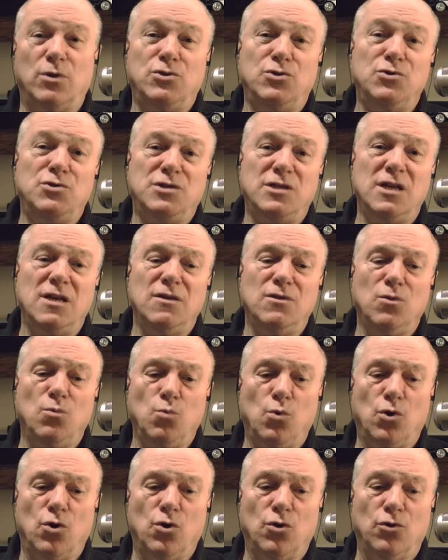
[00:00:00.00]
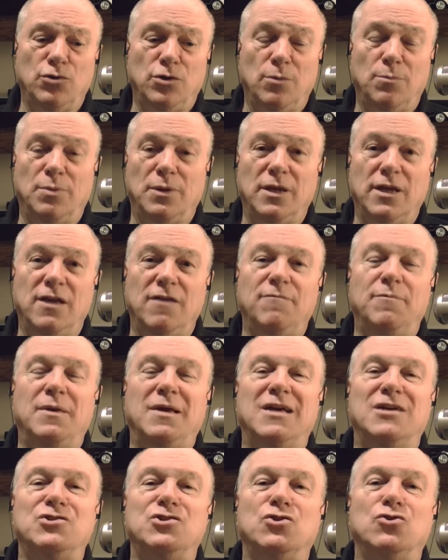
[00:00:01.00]
What you see in the world, you believe
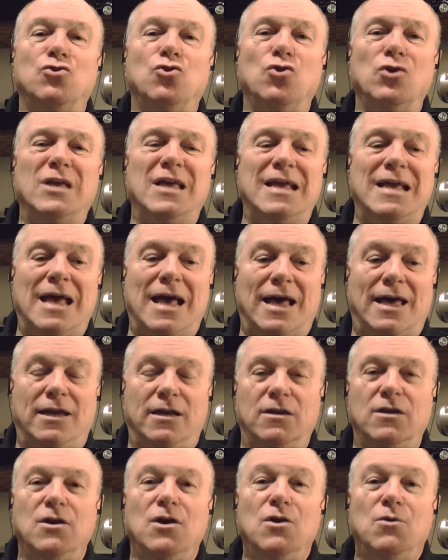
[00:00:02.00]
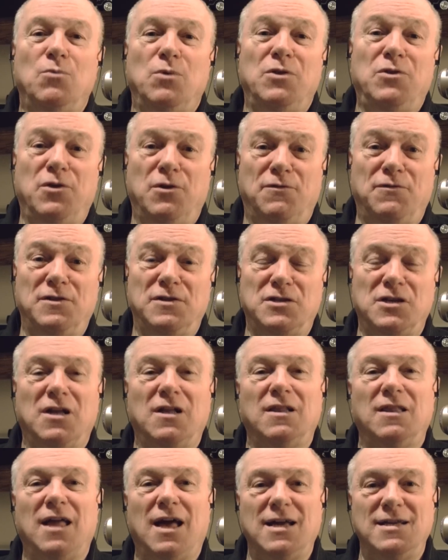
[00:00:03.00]
because you're looking at it with your
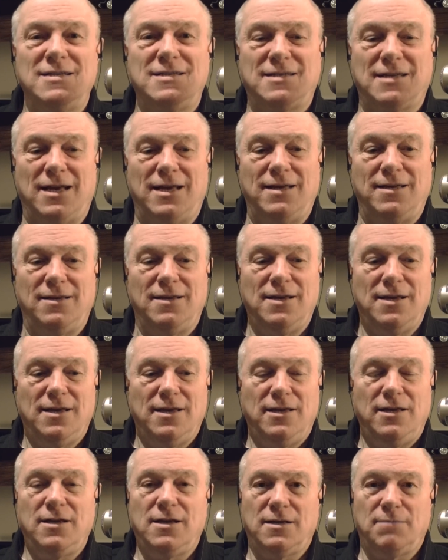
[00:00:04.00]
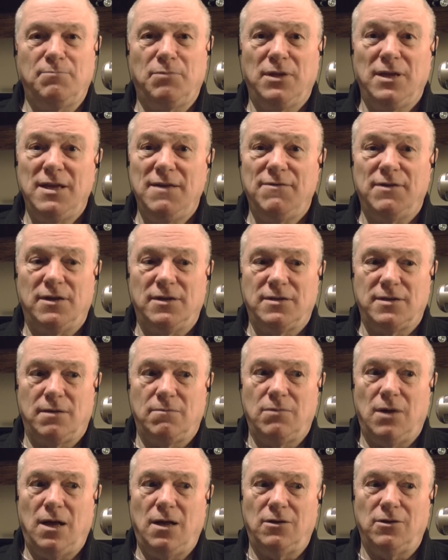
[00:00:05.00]
physical eyesight. You can believe it. You say,
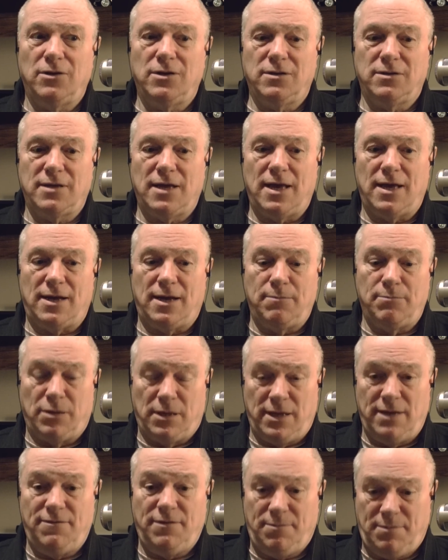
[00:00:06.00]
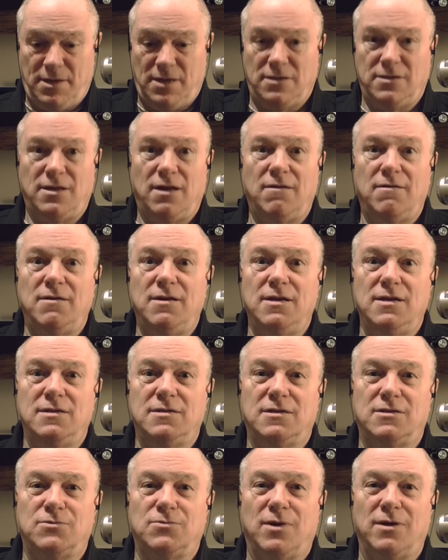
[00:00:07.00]
well, look at that. I believe it because there it
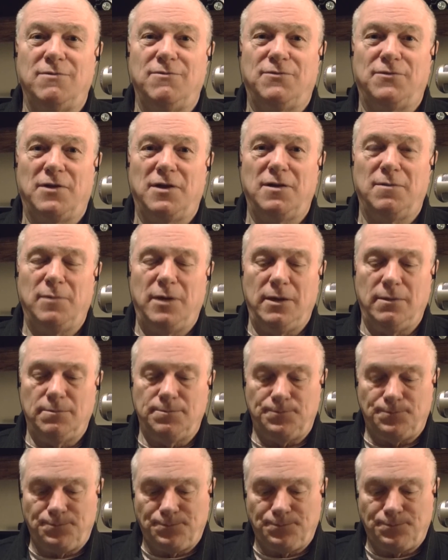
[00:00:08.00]
is. It's right in front of me.